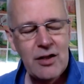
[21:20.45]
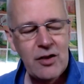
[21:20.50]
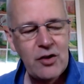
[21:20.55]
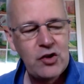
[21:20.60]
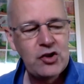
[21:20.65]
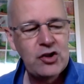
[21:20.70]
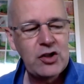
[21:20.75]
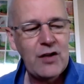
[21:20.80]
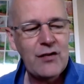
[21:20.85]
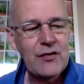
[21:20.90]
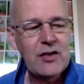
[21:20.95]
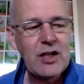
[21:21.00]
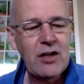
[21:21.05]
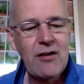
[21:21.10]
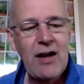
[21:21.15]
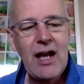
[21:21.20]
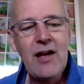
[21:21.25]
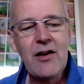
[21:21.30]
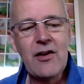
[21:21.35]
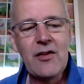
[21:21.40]
shifting
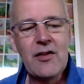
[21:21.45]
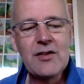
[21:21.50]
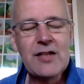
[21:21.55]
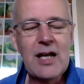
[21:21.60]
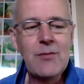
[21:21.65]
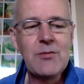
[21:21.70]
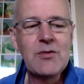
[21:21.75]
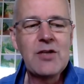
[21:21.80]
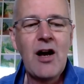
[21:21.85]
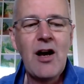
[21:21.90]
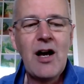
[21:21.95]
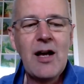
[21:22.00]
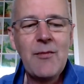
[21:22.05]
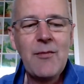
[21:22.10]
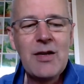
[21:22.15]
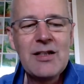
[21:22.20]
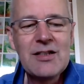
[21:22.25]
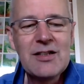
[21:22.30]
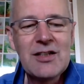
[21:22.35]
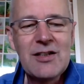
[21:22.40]
around at the same
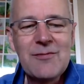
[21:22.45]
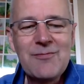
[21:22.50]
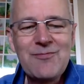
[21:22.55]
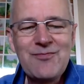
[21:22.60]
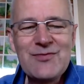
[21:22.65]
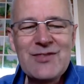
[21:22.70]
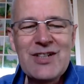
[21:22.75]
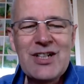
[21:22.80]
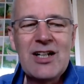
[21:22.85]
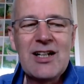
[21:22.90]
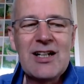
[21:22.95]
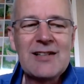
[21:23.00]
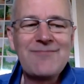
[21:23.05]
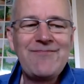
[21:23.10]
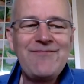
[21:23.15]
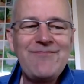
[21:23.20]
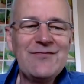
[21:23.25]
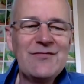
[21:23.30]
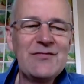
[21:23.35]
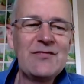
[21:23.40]
time? It's
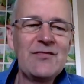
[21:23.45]
what